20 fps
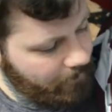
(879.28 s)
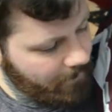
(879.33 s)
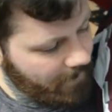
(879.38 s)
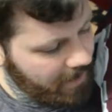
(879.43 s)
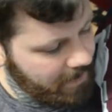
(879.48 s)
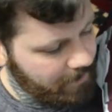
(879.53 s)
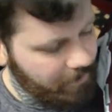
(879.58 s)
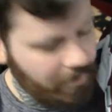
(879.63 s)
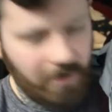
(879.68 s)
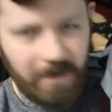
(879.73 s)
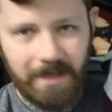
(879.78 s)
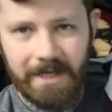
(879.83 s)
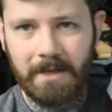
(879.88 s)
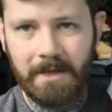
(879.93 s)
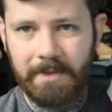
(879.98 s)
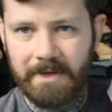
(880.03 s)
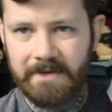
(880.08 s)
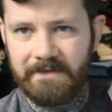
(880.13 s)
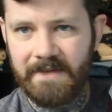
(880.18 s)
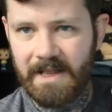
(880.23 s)
He put a little
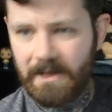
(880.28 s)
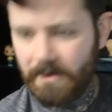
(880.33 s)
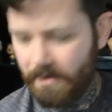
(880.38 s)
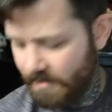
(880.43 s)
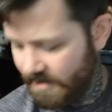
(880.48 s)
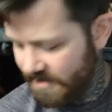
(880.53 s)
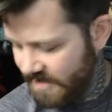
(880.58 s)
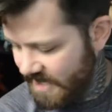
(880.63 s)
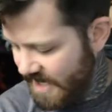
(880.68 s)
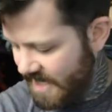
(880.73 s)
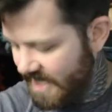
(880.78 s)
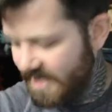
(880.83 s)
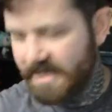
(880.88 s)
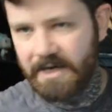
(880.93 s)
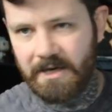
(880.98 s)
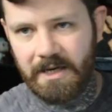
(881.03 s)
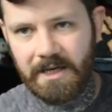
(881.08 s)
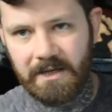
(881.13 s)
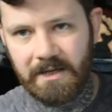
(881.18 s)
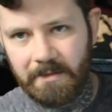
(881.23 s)
bit of Velcro on there and
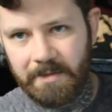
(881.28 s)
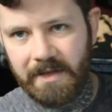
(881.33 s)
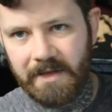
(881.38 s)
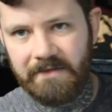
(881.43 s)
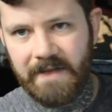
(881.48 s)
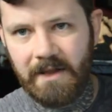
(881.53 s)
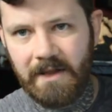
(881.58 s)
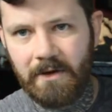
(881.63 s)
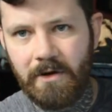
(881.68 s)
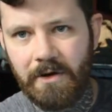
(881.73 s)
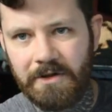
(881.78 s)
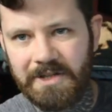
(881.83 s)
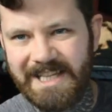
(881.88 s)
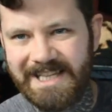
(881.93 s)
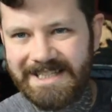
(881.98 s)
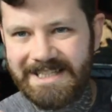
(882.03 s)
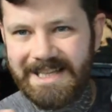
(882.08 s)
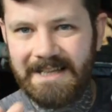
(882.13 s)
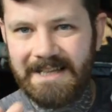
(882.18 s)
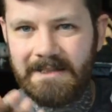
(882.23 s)
then a little bit of Velcro on the
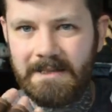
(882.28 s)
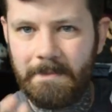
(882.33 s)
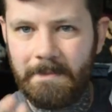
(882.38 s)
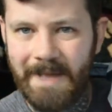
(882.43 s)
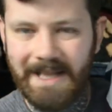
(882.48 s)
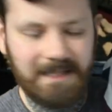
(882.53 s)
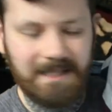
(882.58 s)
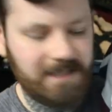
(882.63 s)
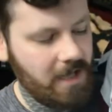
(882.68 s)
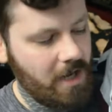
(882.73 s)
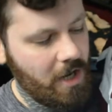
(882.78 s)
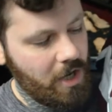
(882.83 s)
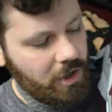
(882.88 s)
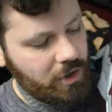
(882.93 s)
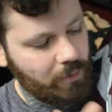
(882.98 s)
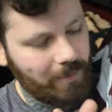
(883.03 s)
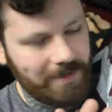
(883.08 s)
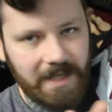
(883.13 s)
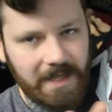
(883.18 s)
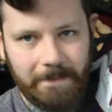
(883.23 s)
inside of the belt.
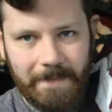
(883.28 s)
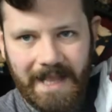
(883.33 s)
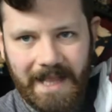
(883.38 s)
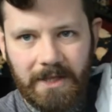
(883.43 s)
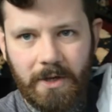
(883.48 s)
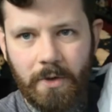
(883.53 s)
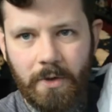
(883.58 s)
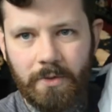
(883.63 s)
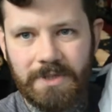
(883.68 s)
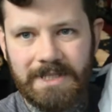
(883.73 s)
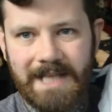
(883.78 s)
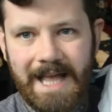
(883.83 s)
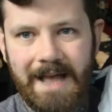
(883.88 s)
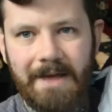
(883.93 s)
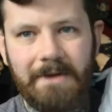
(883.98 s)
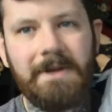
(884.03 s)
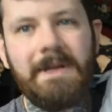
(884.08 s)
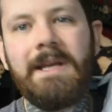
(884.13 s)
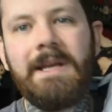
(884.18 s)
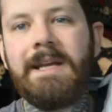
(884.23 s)
So when the belt goes
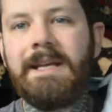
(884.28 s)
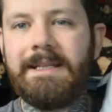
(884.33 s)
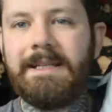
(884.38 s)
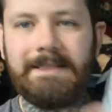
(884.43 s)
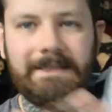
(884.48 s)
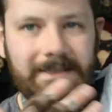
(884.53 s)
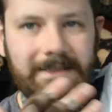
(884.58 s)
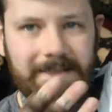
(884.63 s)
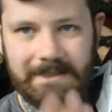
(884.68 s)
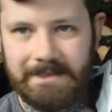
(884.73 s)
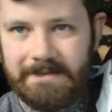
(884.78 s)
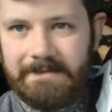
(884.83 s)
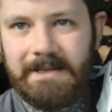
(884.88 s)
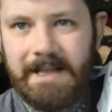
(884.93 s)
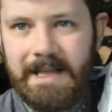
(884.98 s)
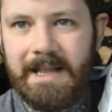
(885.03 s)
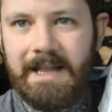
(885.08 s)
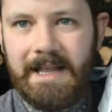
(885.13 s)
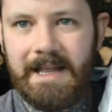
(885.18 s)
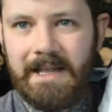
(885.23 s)
down,
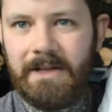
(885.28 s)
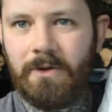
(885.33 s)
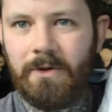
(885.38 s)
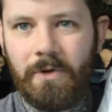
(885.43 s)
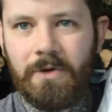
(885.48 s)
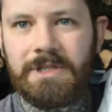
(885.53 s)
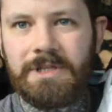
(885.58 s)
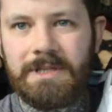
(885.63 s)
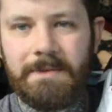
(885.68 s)
it, it looks